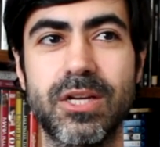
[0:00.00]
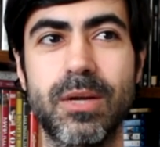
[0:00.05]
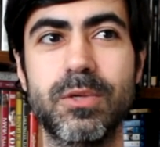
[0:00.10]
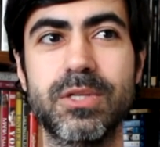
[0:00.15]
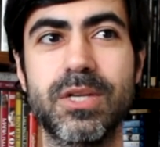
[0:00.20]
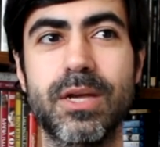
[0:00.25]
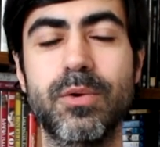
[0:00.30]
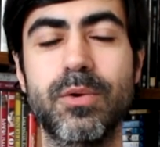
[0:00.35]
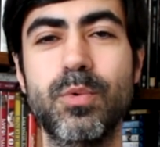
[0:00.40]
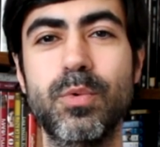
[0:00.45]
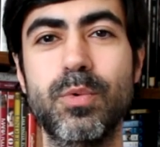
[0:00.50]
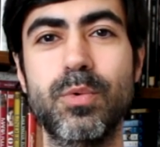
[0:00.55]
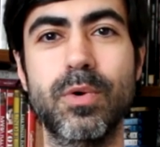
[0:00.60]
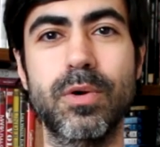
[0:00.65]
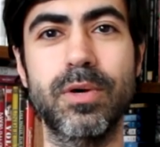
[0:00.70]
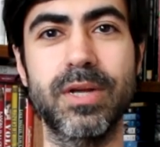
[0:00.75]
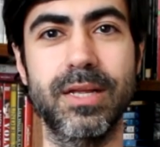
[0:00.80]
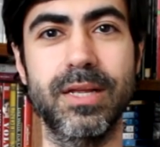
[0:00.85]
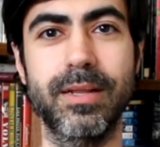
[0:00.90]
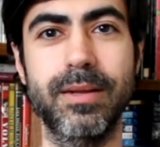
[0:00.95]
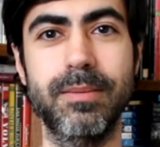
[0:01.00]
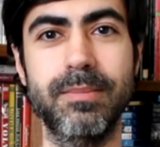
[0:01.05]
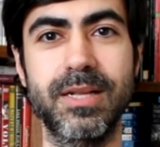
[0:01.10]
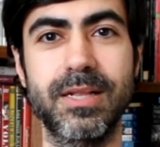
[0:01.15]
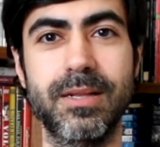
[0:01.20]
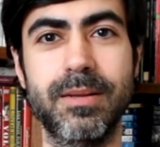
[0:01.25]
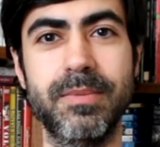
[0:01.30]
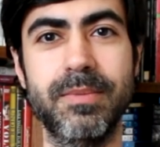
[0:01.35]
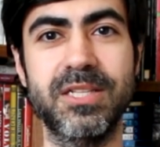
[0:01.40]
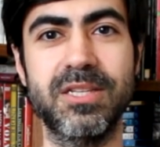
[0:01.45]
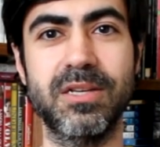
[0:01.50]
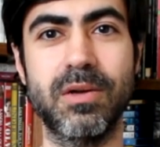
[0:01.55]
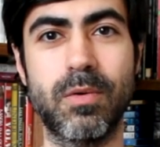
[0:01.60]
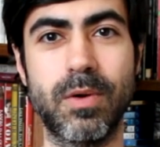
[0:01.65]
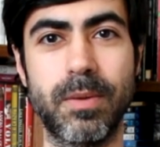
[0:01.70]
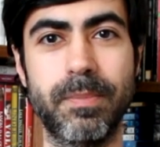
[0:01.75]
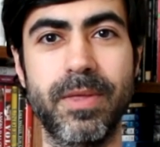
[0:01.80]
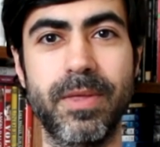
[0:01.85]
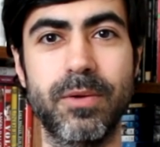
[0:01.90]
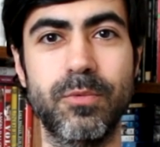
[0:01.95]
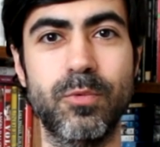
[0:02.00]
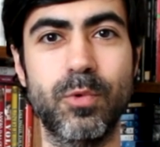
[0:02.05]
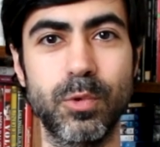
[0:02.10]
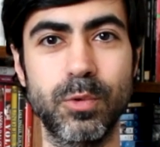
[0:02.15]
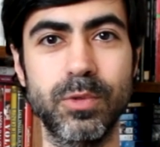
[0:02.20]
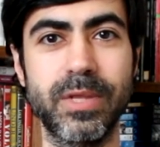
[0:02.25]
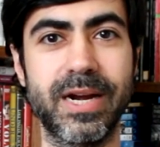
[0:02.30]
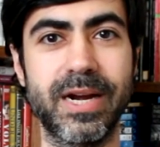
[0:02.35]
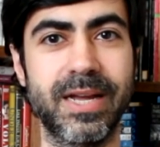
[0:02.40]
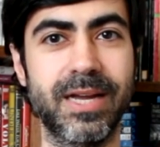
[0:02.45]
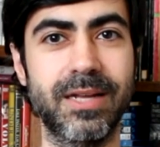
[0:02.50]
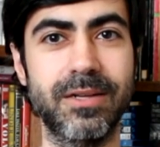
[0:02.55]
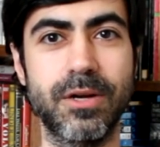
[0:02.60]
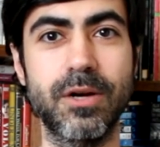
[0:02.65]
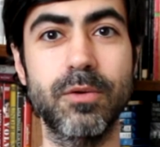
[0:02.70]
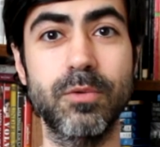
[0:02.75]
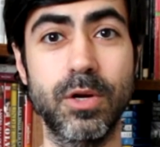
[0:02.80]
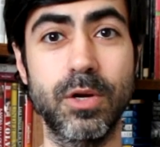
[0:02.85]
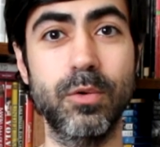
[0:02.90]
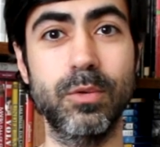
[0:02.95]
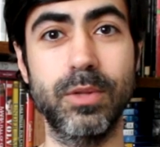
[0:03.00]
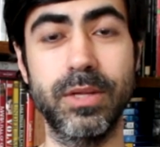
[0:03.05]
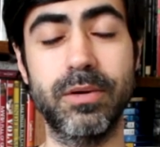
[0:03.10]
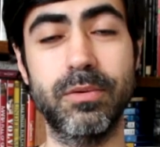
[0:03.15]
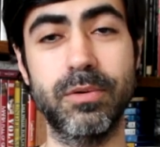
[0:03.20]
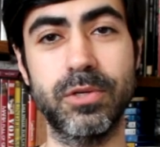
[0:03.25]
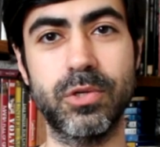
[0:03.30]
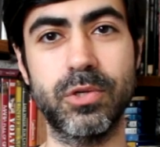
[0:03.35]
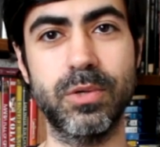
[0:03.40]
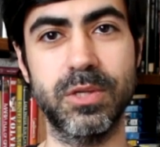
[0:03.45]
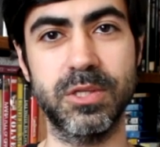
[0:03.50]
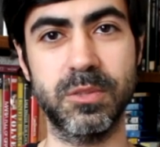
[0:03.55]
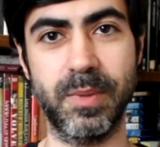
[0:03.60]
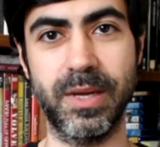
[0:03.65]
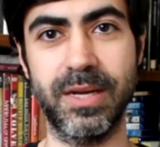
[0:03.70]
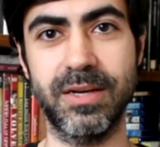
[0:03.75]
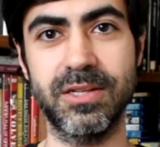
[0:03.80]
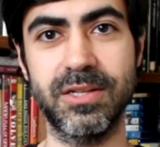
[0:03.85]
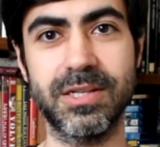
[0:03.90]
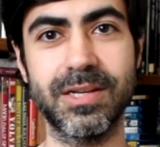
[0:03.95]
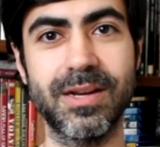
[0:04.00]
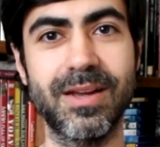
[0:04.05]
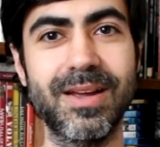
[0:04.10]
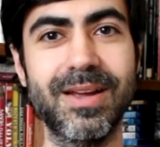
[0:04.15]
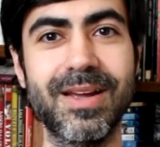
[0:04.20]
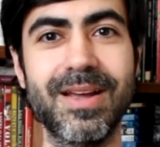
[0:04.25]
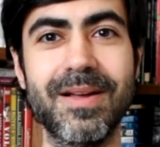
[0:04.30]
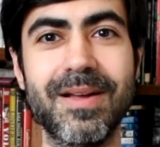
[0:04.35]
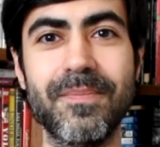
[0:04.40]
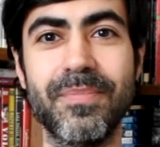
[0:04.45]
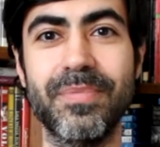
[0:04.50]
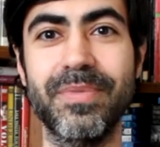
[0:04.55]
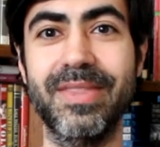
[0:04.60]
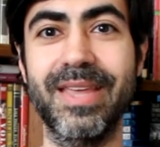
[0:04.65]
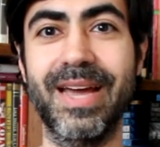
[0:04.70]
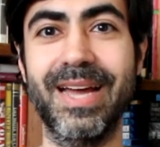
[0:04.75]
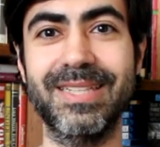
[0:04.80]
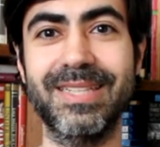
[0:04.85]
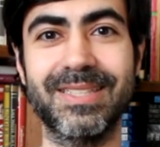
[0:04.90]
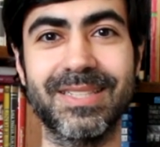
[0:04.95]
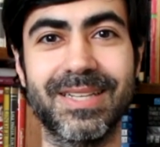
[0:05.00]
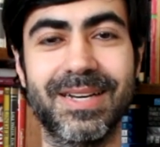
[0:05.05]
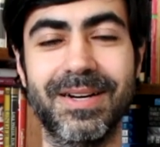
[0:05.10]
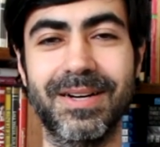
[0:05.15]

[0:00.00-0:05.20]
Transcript: I was like, ooh, okay, let me tear up that rule that I had, you know, no literature in Spanish. That